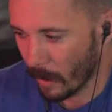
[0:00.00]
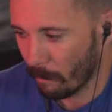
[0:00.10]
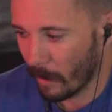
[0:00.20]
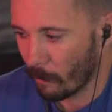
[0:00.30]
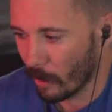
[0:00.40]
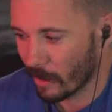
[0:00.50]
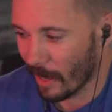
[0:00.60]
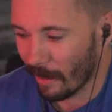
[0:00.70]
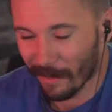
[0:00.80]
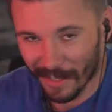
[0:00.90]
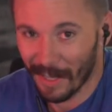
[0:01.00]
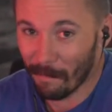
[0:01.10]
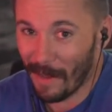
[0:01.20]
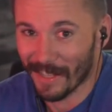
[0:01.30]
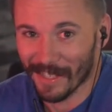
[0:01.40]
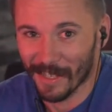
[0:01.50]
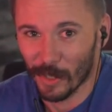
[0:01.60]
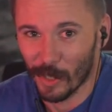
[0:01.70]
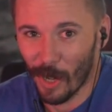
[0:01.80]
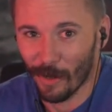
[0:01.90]
A big boy tackle. That man's an
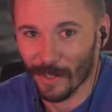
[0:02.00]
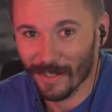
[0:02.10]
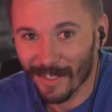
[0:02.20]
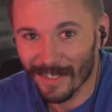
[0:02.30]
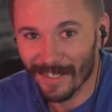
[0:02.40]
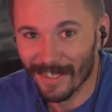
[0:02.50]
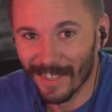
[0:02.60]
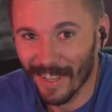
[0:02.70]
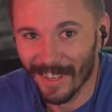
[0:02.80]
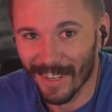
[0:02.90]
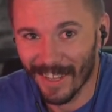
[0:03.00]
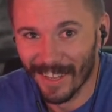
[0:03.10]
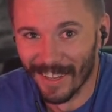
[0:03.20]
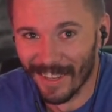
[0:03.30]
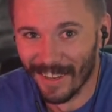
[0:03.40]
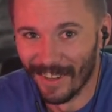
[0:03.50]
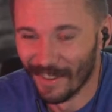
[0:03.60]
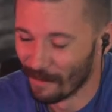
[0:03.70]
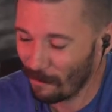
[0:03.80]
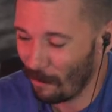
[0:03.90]
adult, isn't he?
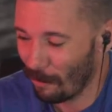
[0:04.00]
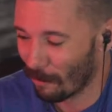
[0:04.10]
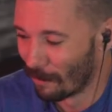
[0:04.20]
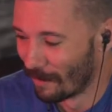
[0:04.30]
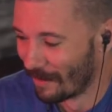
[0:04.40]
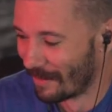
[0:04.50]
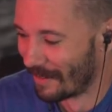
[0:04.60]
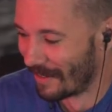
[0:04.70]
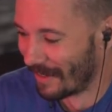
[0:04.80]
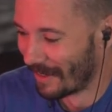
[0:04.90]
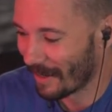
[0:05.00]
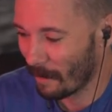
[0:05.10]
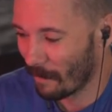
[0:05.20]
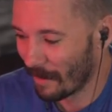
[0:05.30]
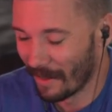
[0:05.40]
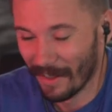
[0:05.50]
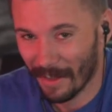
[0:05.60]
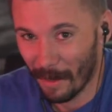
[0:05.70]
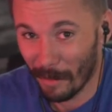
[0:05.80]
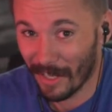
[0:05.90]
Ooh, I
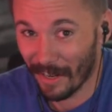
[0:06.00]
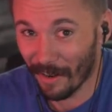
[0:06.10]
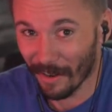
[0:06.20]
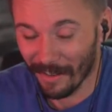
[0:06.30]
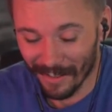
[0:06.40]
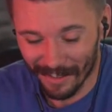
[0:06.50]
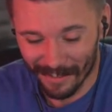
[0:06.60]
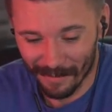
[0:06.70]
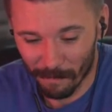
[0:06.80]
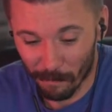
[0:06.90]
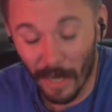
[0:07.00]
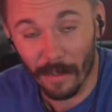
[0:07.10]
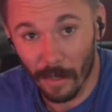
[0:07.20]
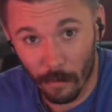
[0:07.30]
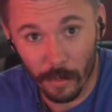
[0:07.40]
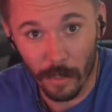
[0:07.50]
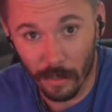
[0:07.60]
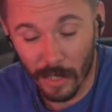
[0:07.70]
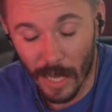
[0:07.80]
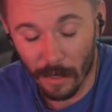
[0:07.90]
bet that hurt, but it was a
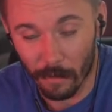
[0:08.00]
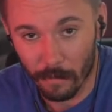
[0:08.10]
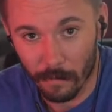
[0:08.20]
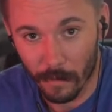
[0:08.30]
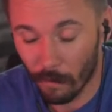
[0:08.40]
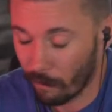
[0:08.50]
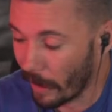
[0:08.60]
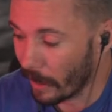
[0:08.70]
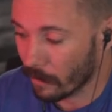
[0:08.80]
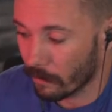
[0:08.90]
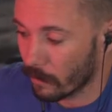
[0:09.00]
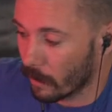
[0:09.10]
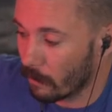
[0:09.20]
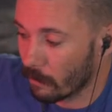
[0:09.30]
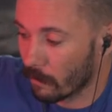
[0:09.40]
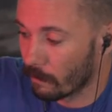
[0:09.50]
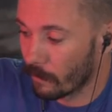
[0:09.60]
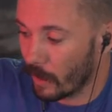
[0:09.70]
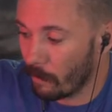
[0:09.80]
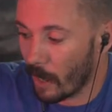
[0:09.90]
good tackle. No flag, you know.
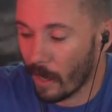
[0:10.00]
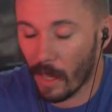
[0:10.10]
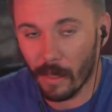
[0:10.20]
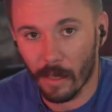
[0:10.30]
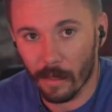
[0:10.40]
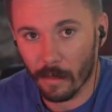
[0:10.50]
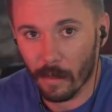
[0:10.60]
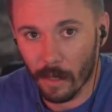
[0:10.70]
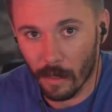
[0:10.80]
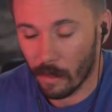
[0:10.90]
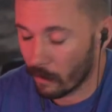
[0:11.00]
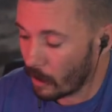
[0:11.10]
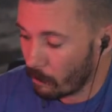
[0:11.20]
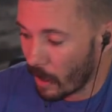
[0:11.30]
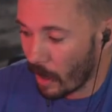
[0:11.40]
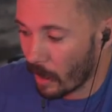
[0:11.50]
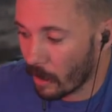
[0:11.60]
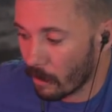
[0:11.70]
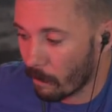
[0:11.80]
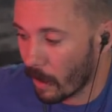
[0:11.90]
Keep that hanky in. Keep that
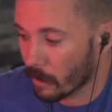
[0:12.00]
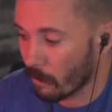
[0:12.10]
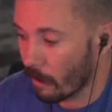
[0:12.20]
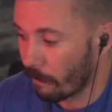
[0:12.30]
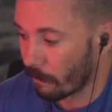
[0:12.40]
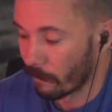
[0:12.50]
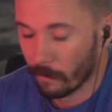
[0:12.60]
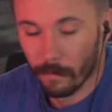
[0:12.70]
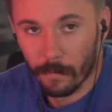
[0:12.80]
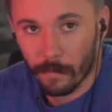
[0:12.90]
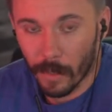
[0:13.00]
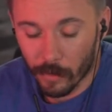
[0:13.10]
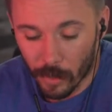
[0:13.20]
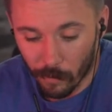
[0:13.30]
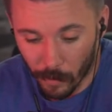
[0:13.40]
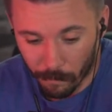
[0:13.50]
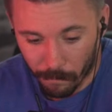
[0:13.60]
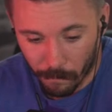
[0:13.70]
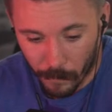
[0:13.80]
hanky in your pants, ref. That was a good one.